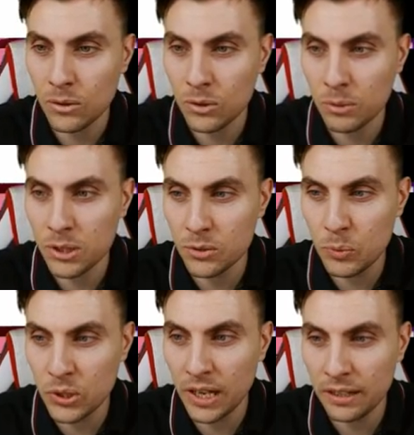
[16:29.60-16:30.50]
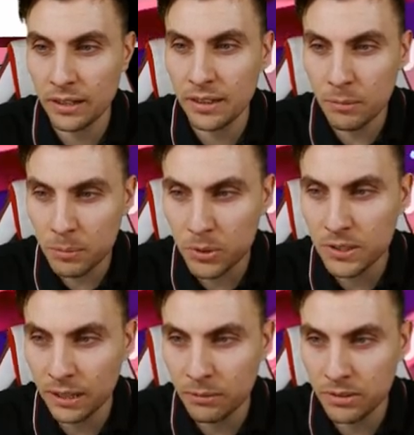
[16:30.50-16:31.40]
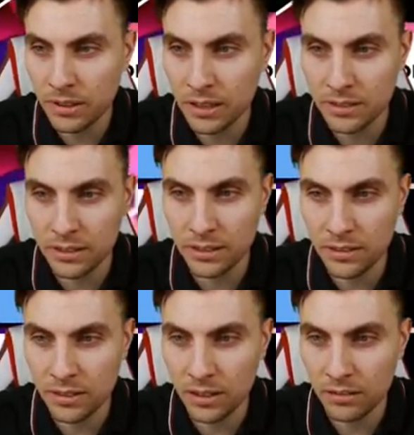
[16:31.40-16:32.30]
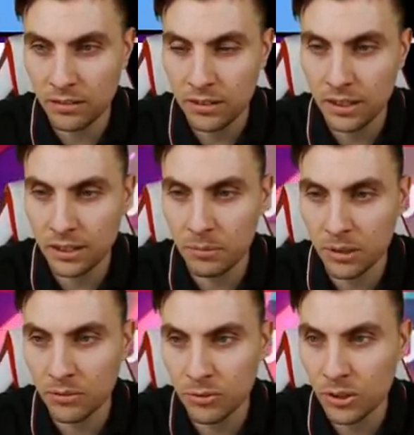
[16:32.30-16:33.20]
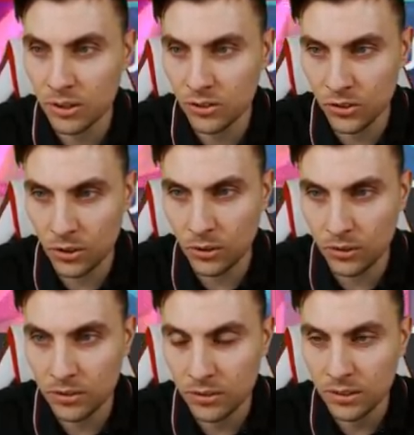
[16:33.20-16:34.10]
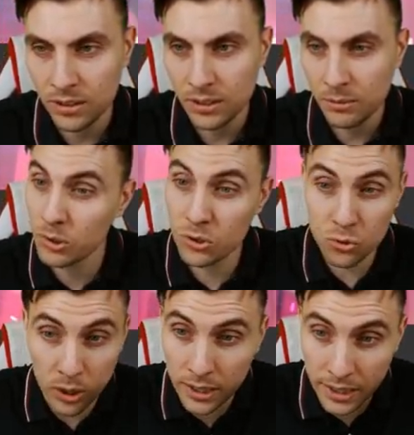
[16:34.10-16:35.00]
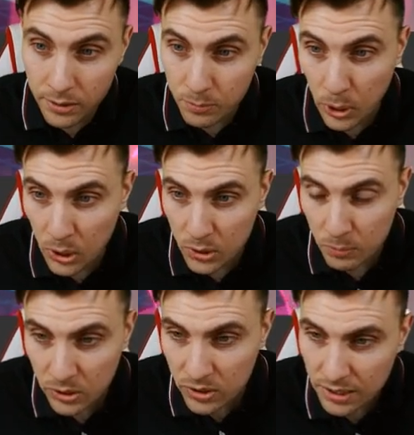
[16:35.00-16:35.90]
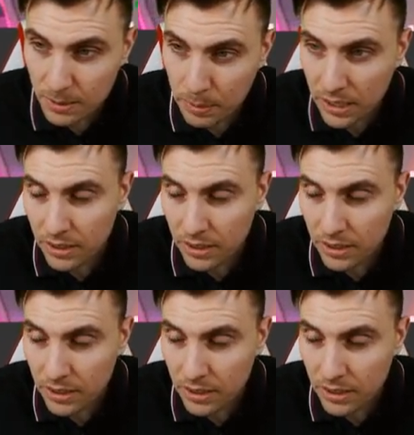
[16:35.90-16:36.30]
Or do we just protect? I think we protect Bazassi in this turn. And then we go for another Scald. We just try and get those burns because that's the big